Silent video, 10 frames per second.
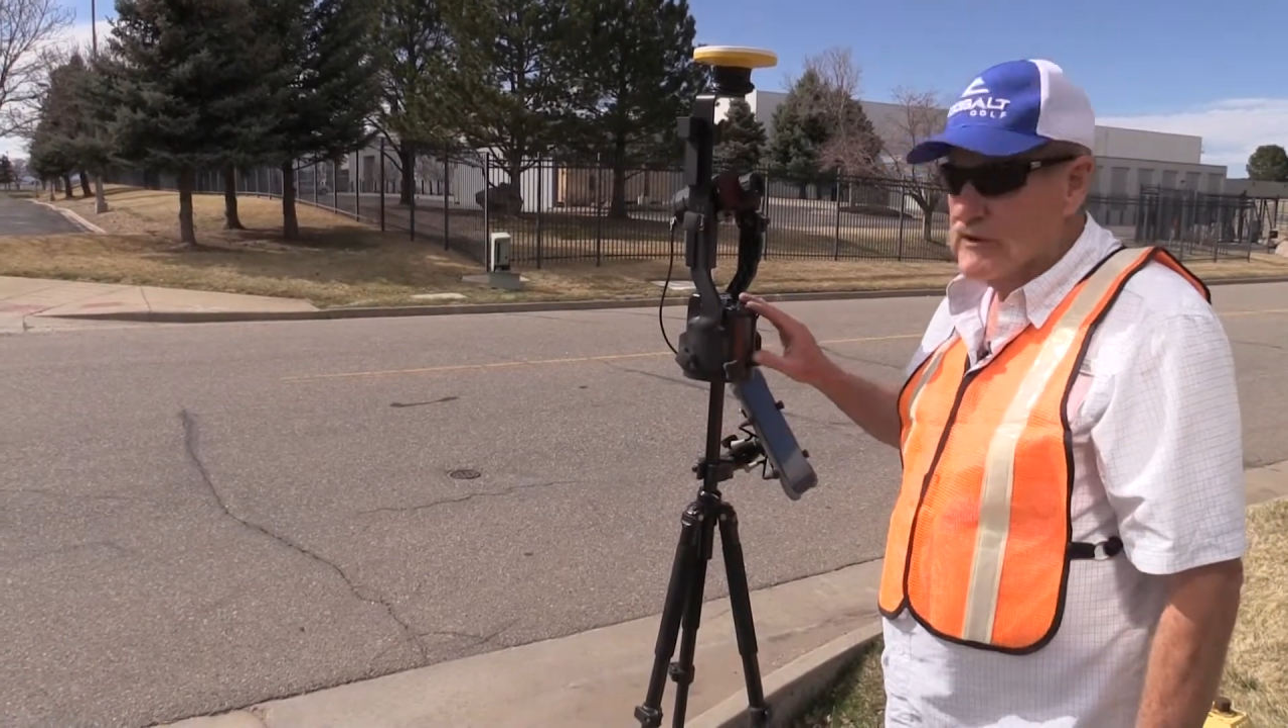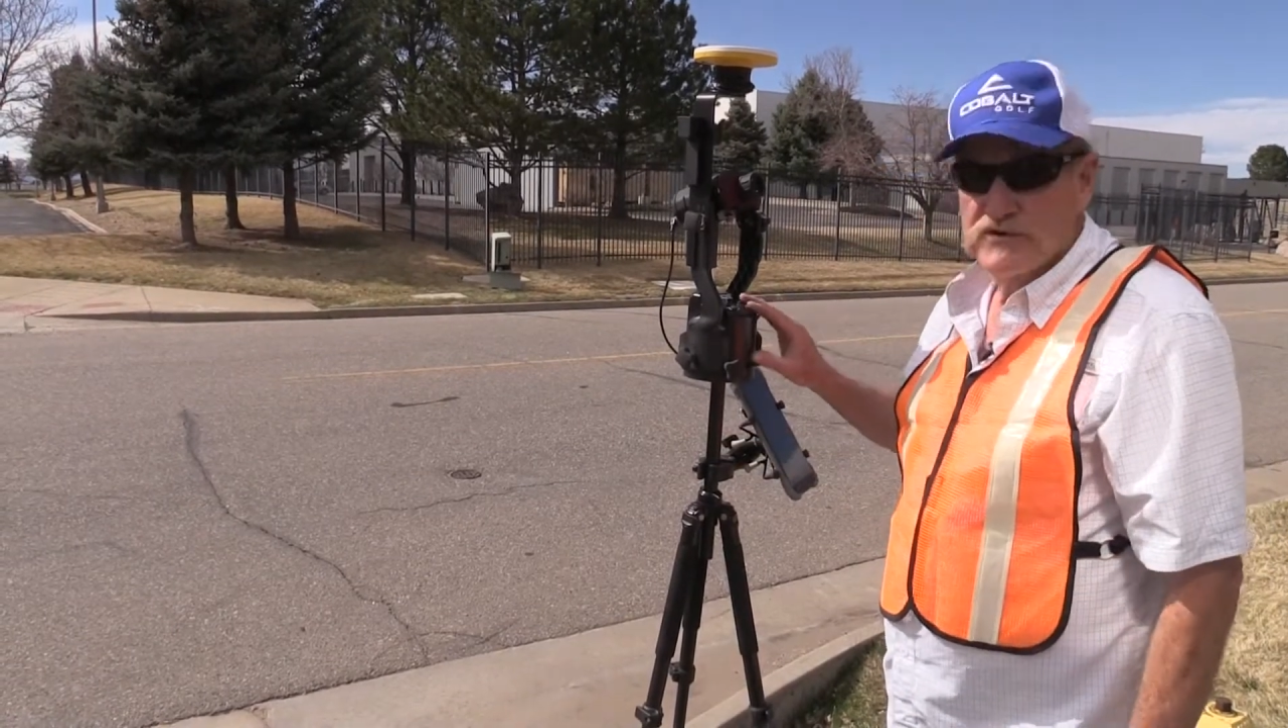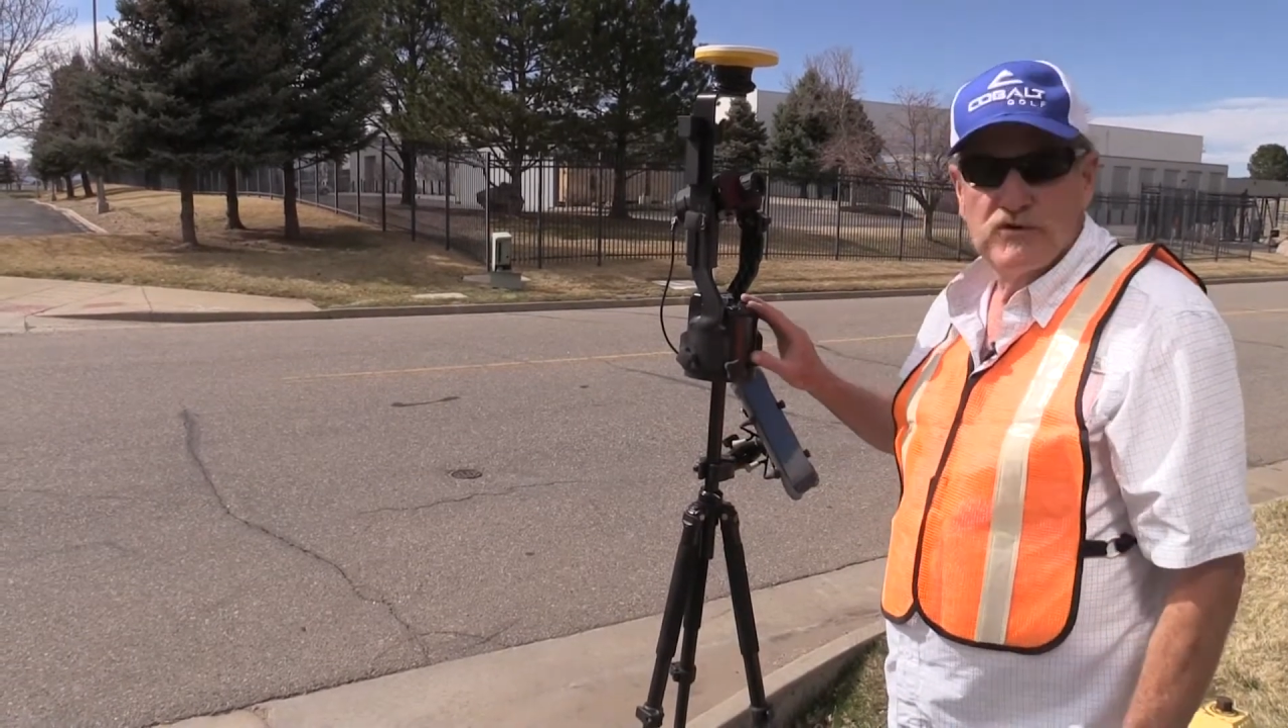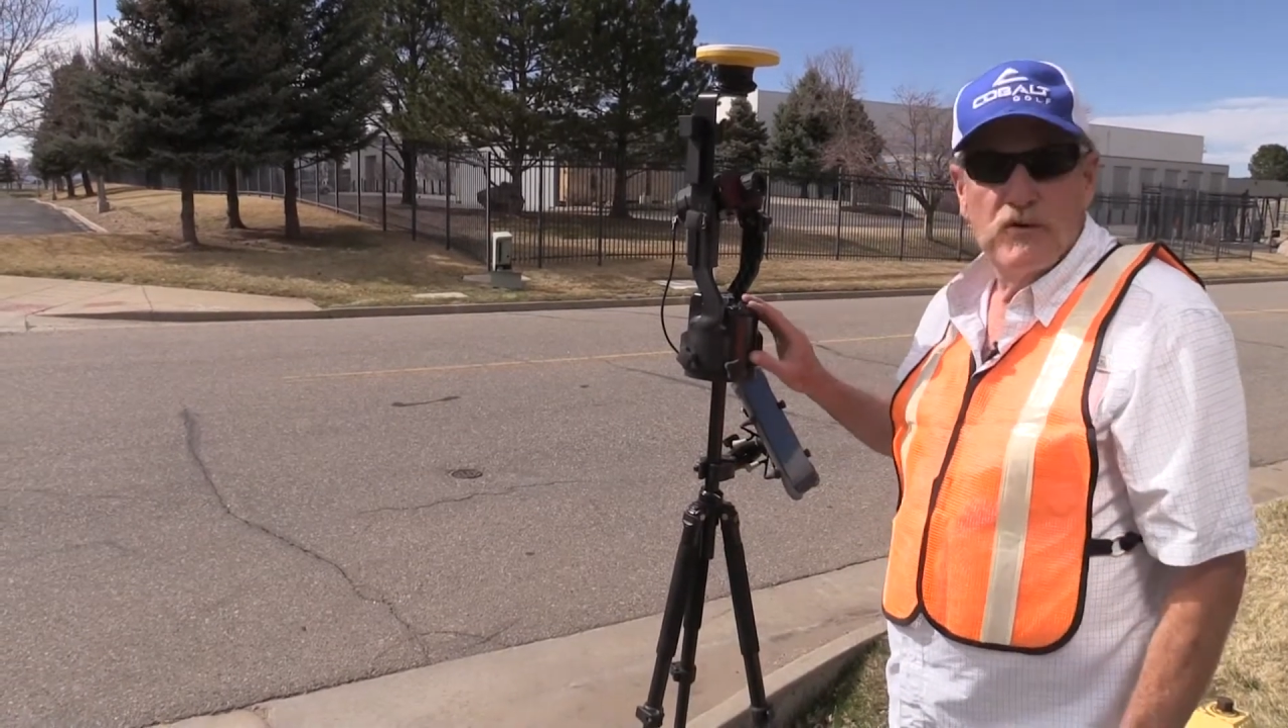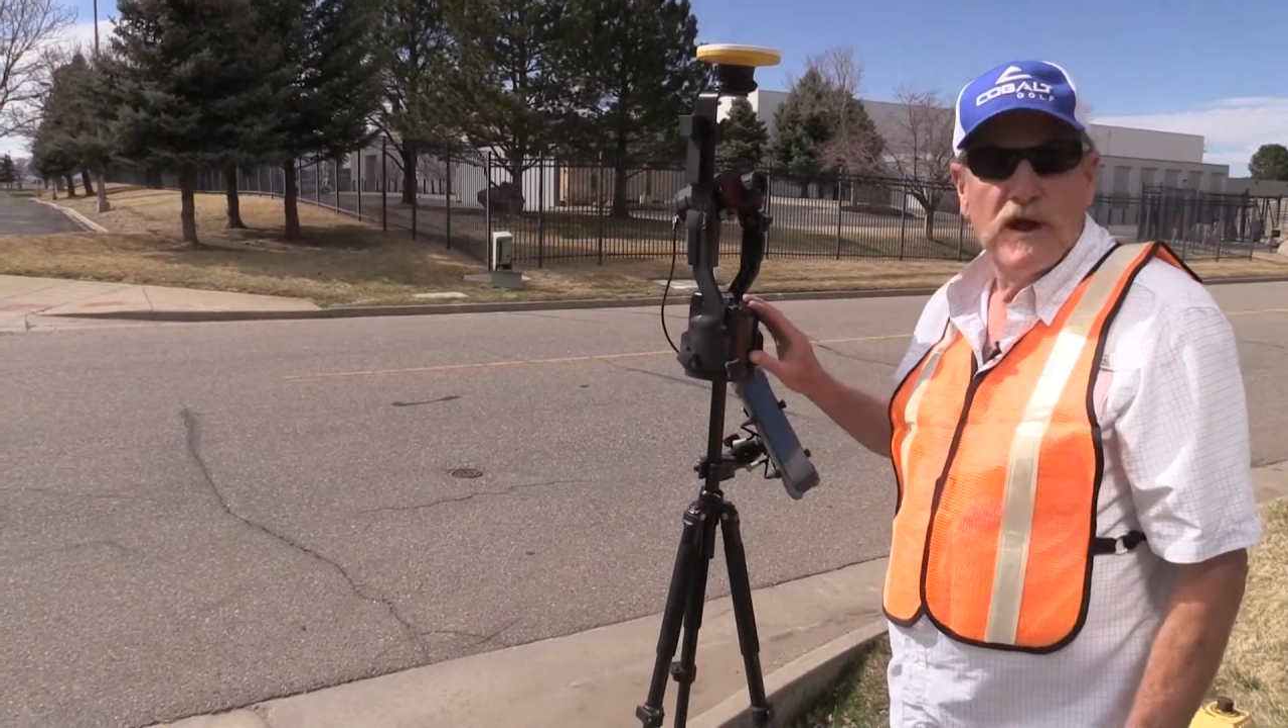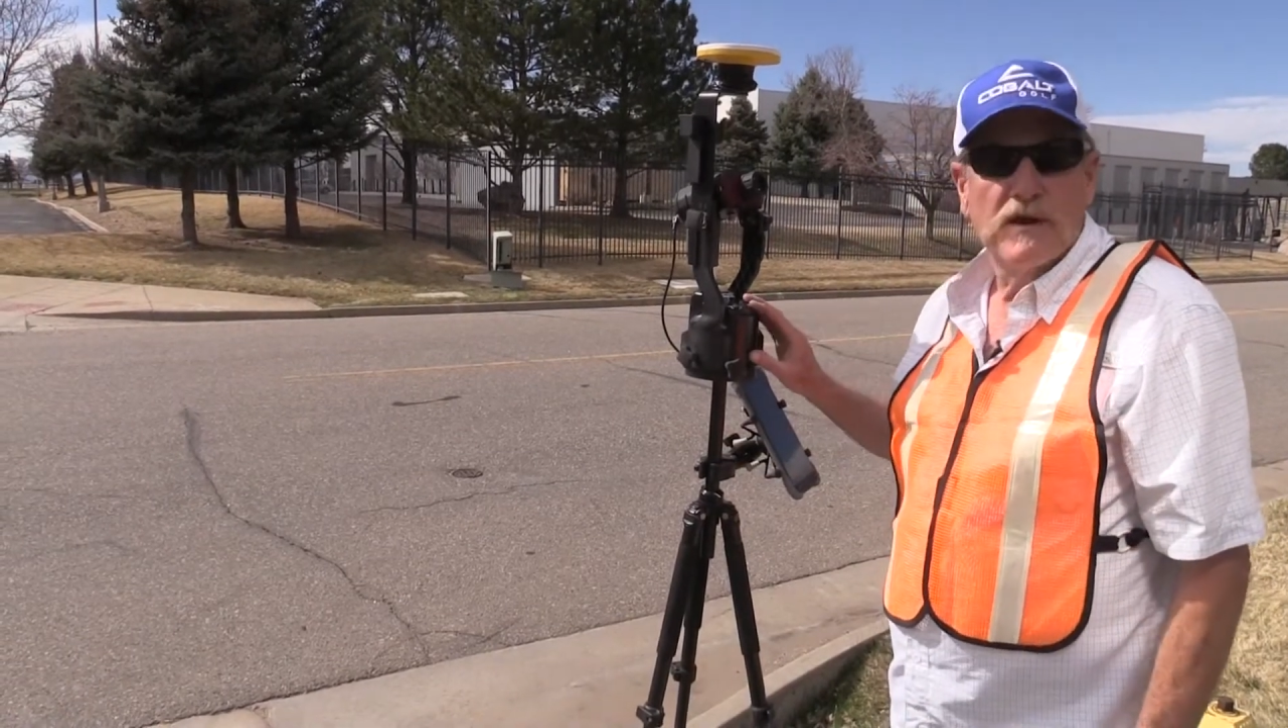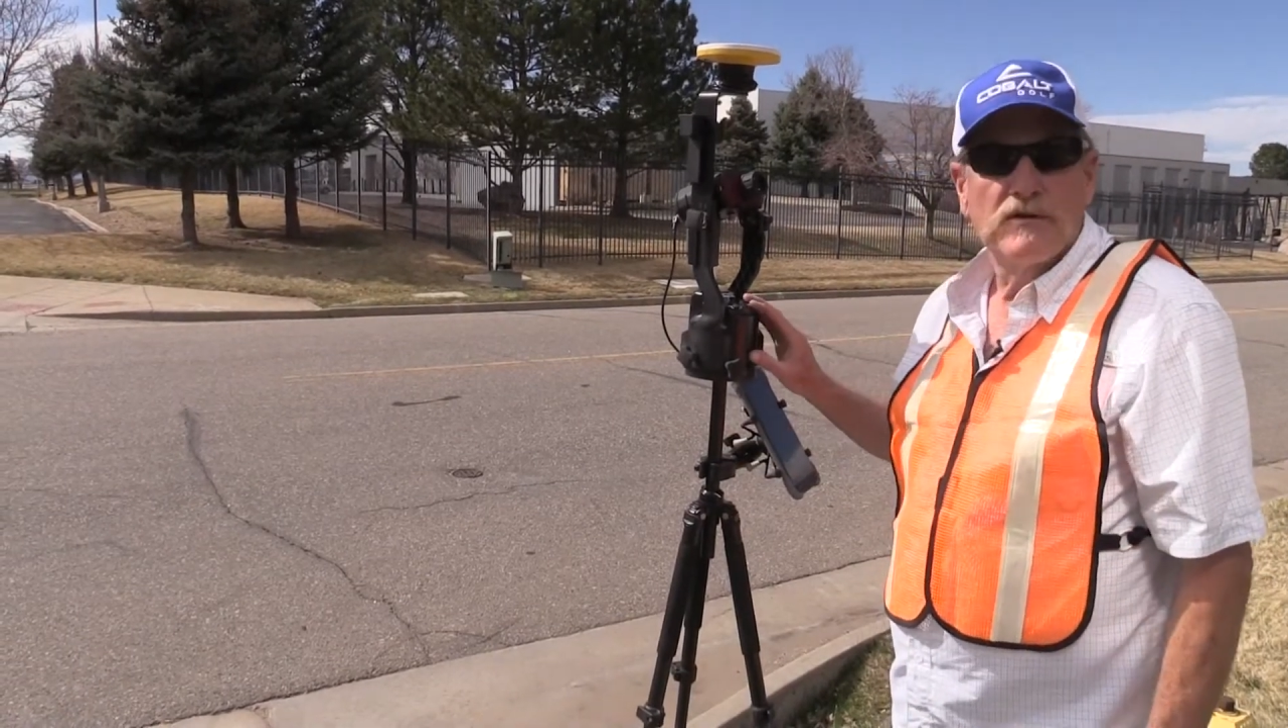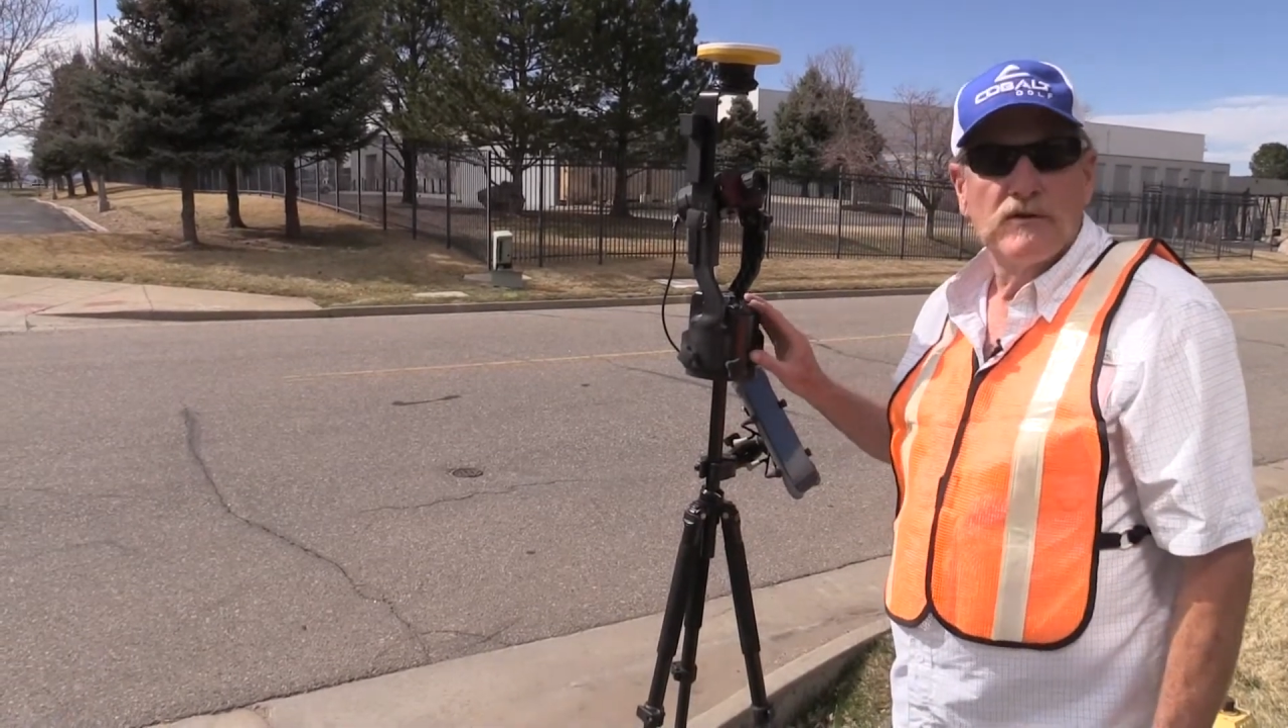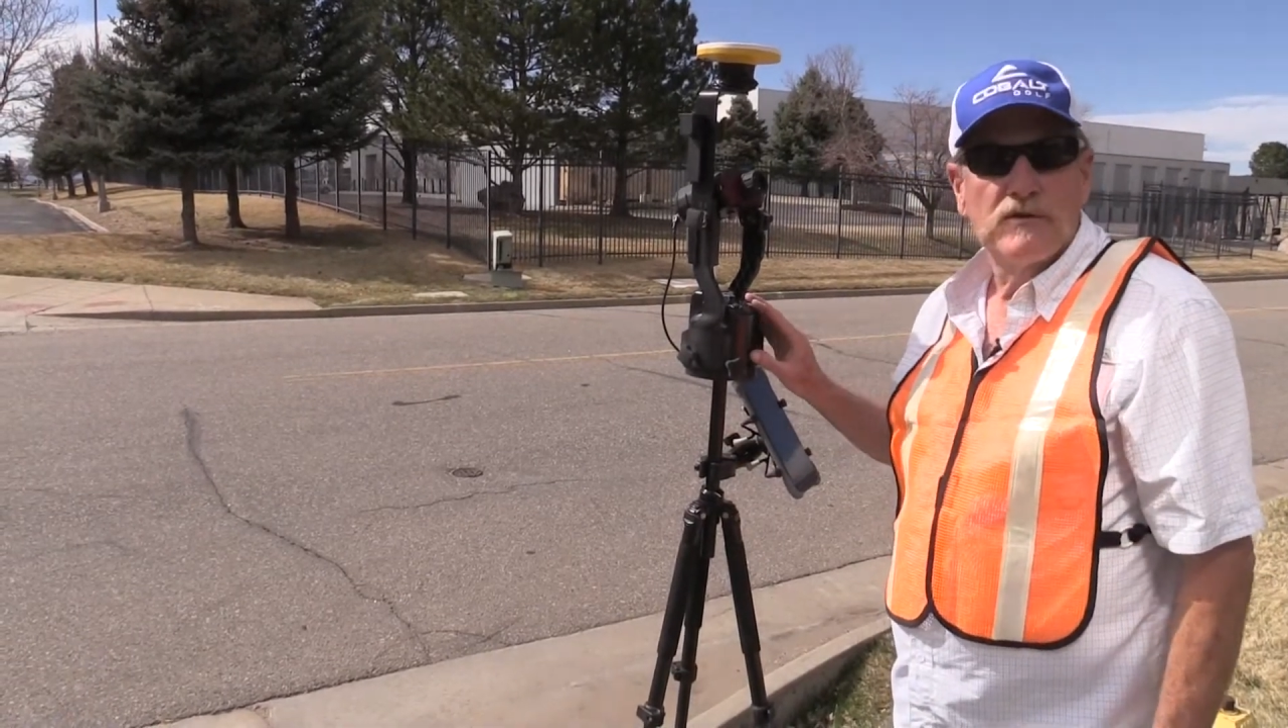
true angle